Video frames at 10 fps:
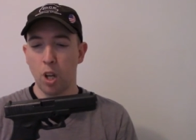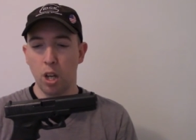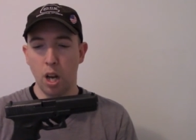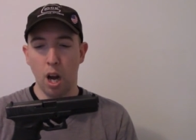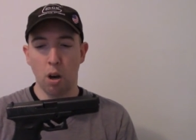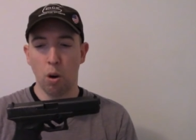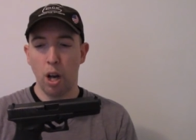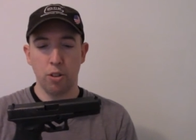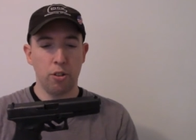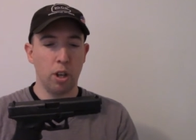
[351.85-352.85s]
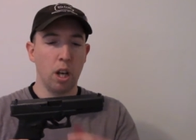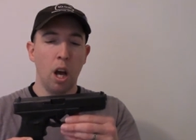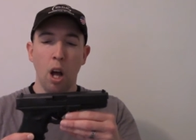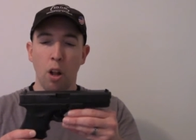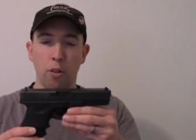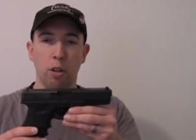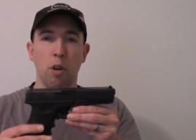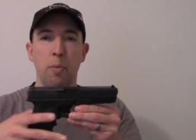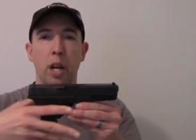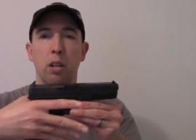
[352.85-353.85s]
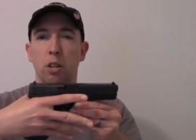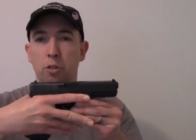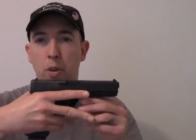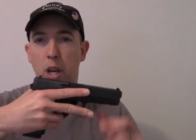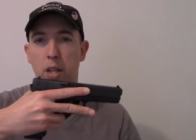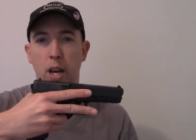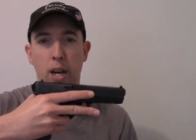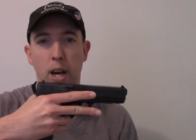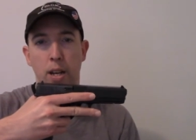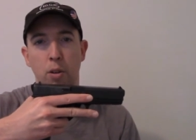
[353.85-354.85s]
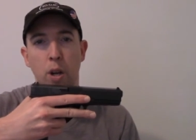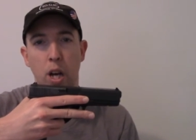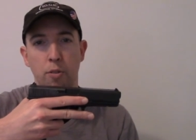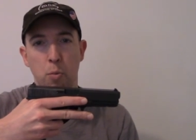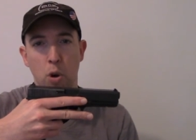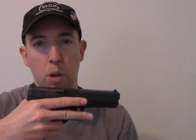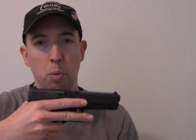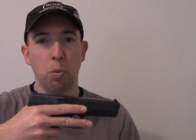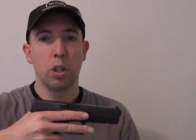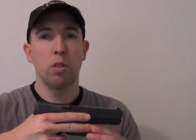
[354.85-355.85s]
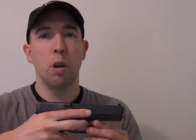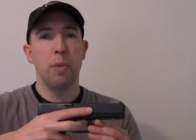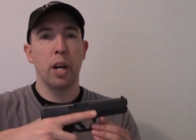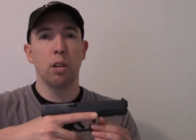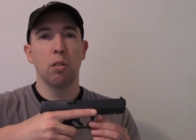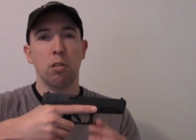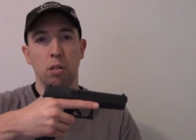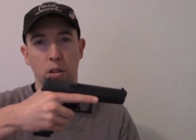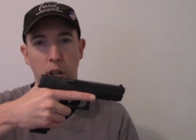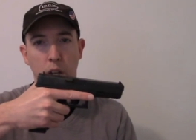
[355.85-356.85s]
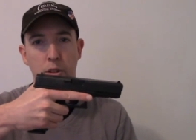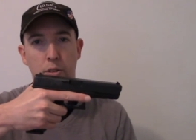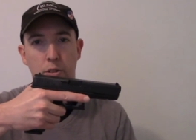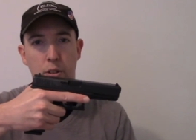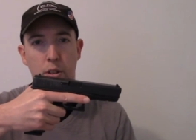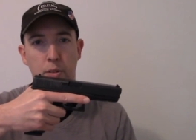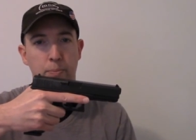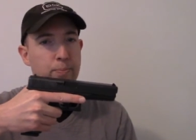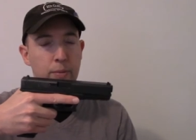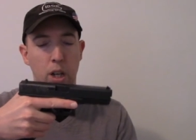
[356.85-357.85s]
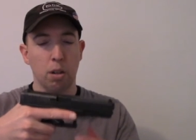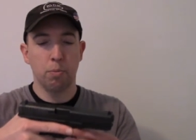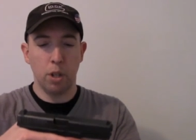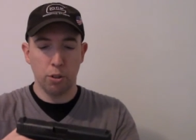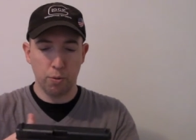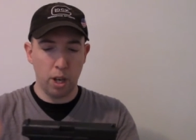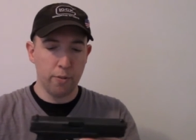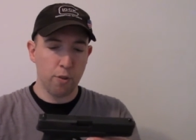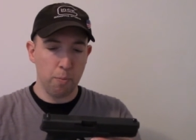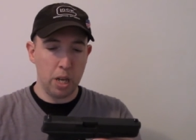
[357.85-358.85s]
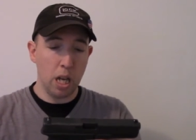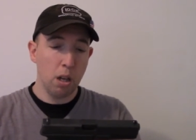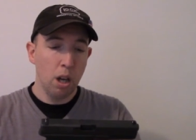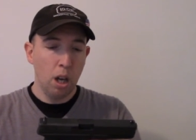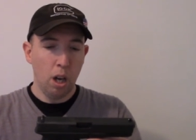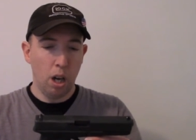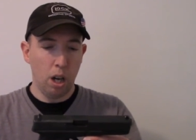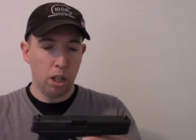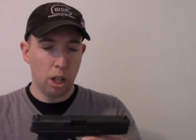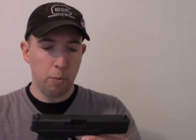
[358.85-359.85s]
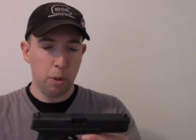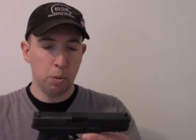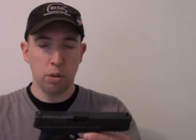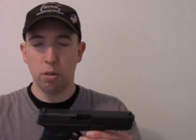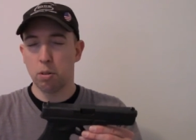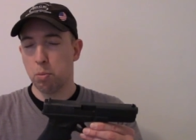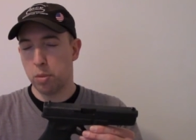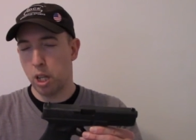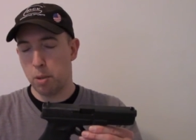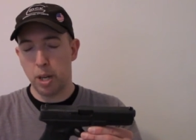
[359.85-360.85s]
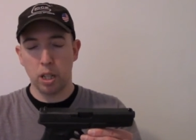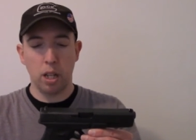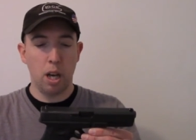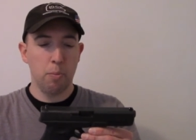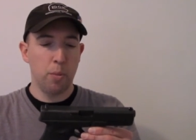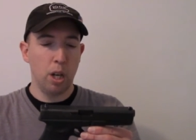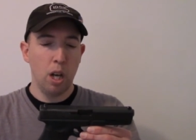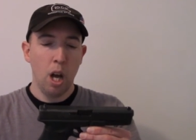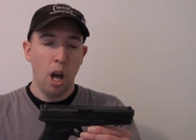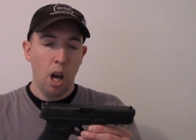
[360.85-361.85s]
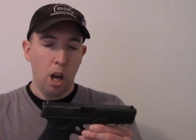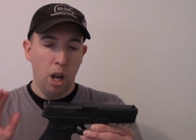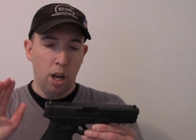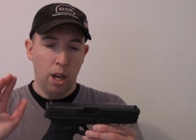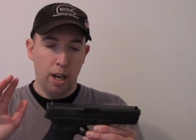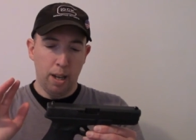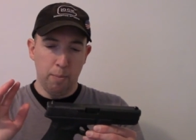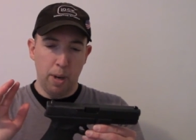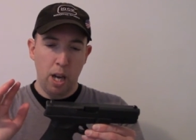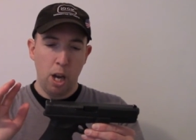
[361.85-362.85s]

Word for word: now, as I said, the grip angle is fine. I, I, don't have a problem with the grip angle. Okay, it's it, you know it's fine for me. Uh, a lot of people do complain about that, but um,